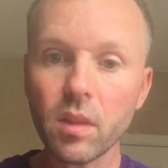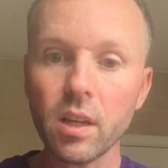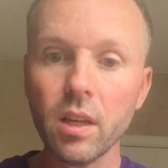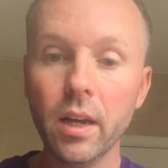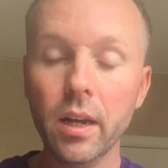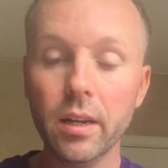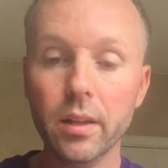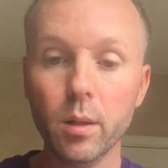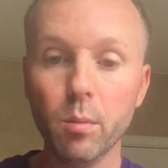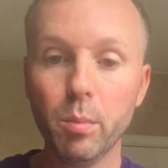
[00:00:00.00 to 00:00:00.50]

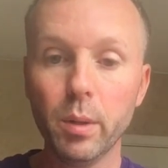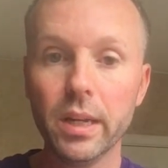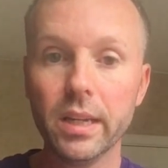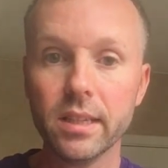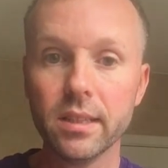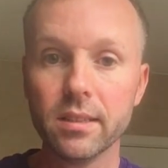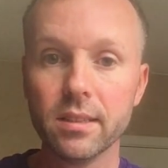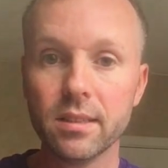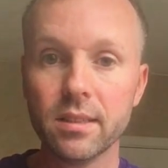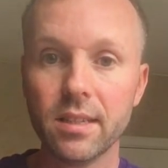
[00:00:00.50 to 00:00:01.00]
The
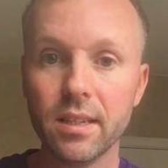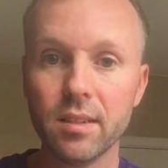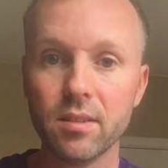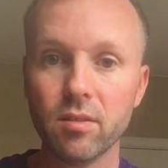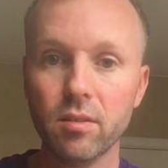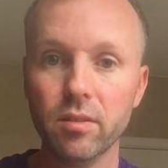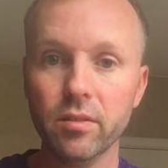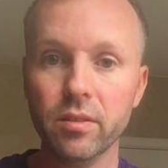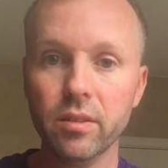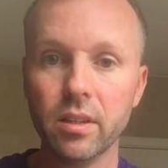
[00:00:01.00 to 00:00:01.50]
blade sits
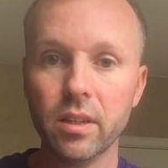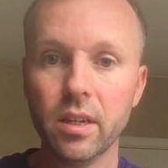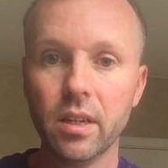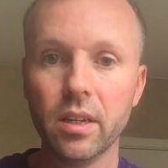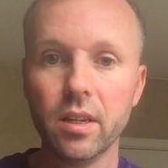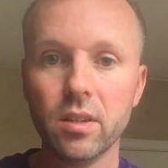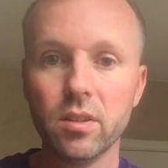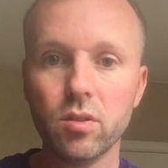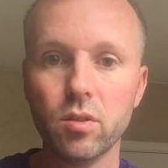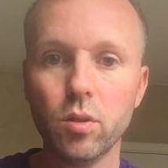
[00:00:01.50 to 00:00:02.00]
on
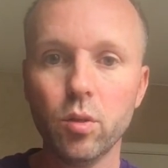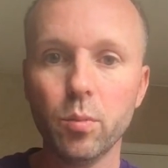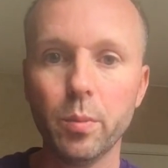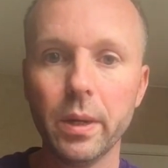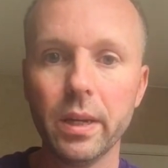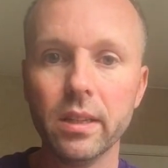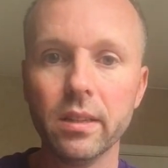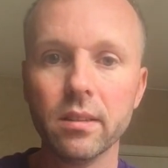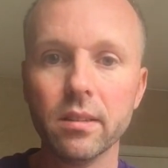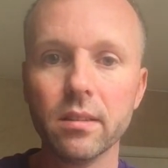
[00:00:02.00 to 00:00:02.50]
two
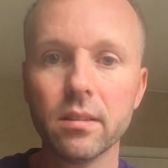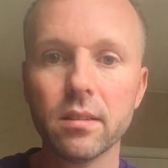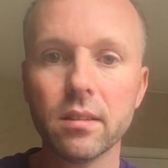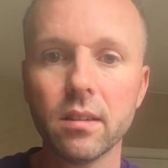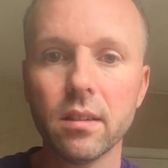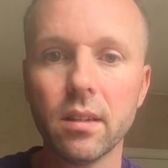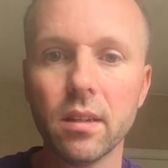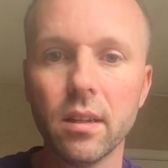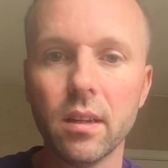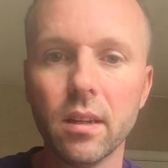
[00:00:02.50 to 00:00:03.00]
pins,
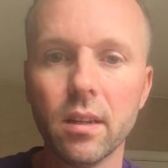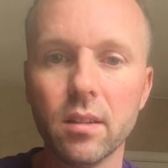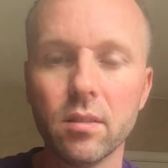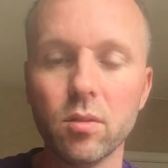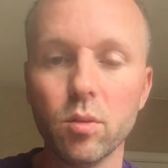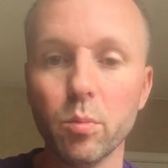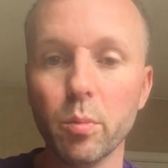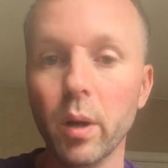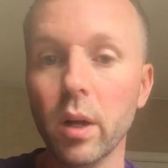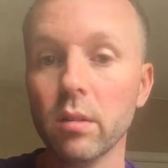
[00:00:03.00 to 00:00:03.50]

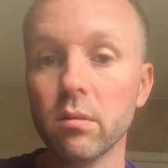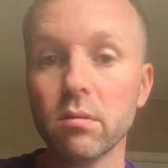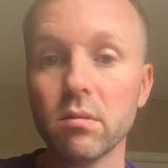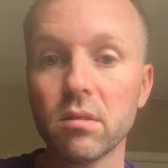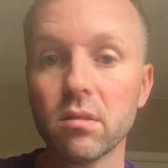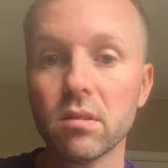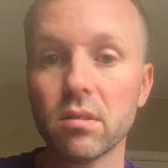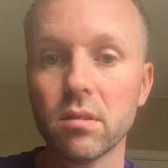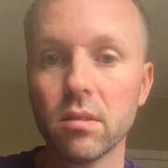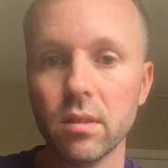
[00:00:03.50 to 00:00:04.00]
two
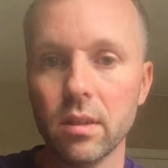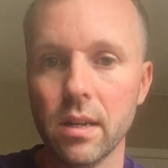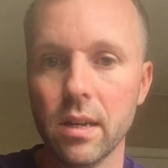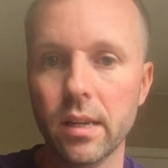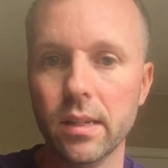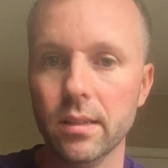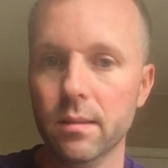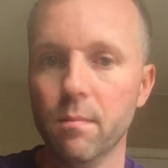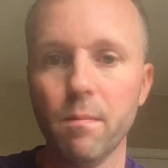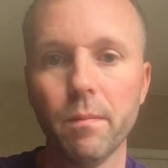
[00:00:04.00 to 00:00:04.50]
posts
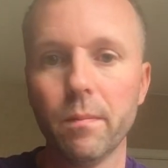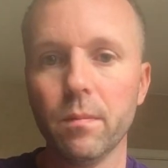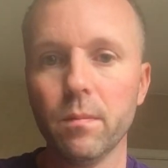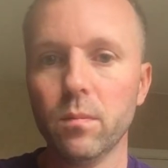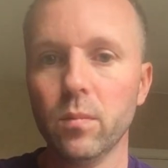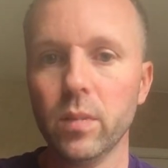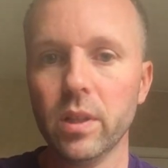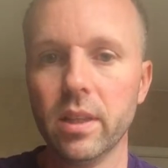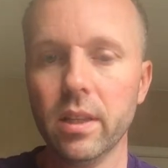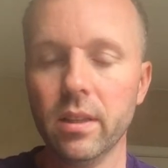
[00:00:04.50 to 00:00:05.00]

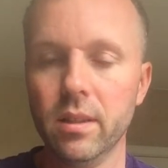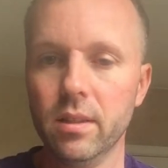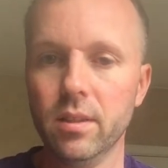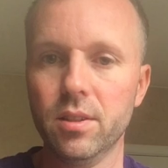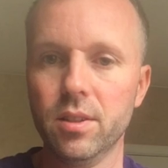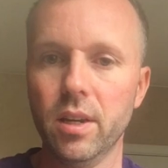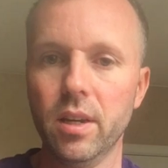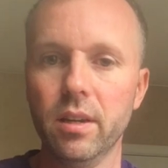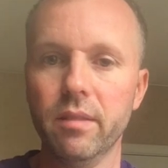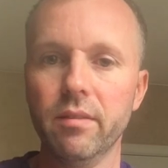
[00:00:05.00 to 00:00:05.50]
within the
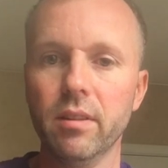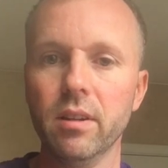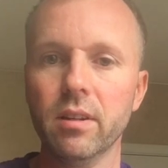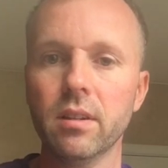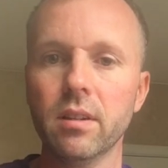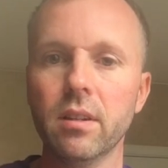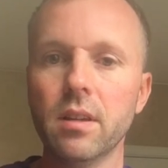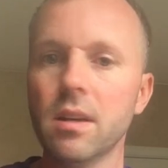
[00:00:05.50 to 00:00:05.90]
Shavette,